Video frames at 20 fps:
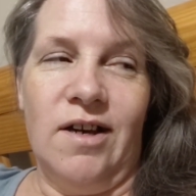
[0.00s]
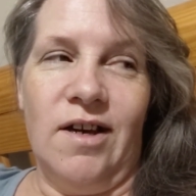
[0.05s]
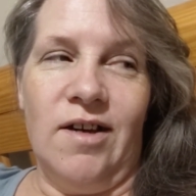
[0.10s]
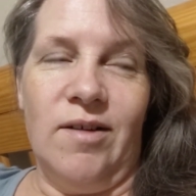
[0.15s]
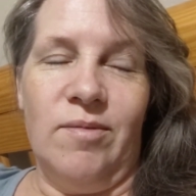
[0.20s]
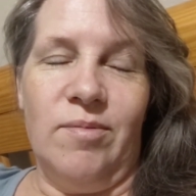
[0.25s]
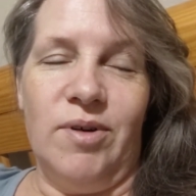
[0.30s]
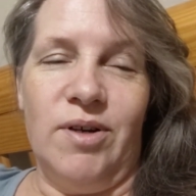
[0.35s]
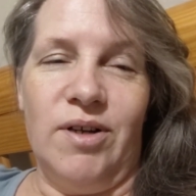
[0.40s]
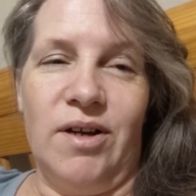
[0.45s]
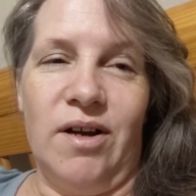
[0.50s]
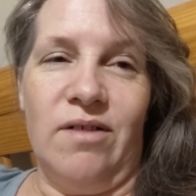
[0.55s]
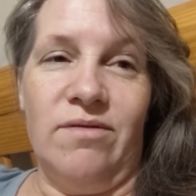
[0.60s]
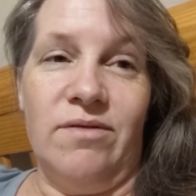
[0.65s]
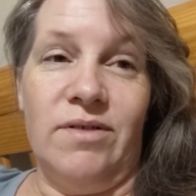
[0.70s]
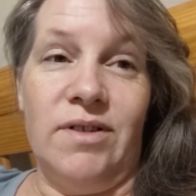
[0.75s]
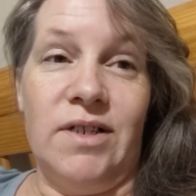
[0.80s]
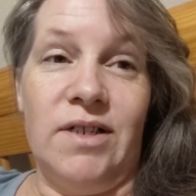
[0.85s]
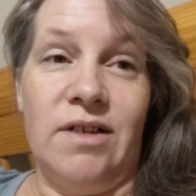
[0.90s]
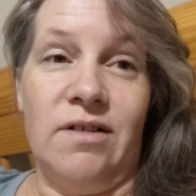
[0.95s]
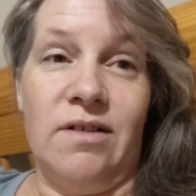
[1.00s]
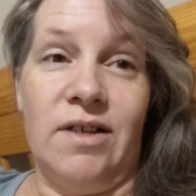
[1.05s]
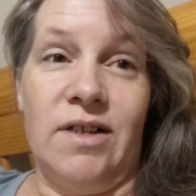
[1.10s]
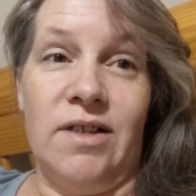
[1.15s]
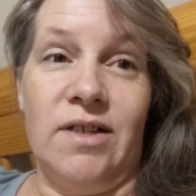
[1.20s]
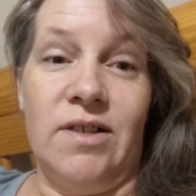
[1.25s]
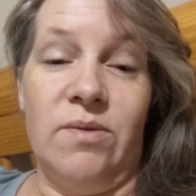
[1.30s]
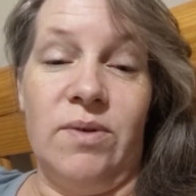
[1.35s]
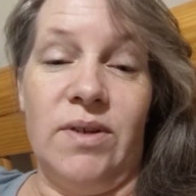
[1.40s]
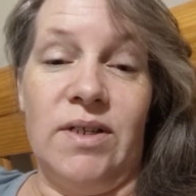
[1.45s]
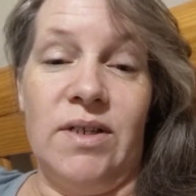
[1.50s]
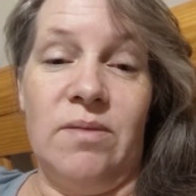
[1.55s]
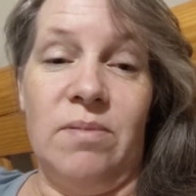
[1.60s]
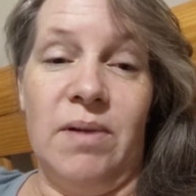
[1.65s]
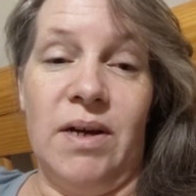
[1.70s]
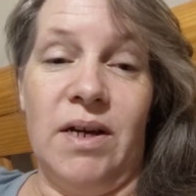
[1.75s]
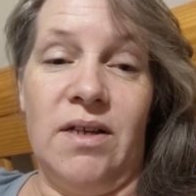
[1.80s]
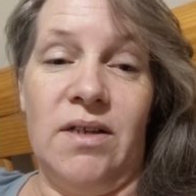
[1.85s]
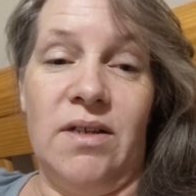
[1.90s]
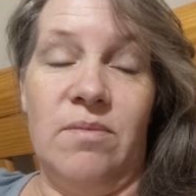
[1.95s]
I put off until kids went to
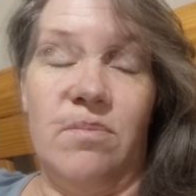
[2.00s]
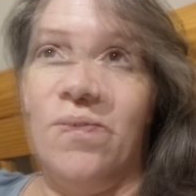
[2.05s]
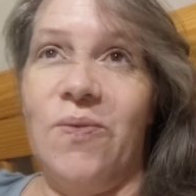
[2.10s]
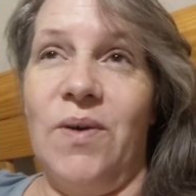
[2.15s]
bed.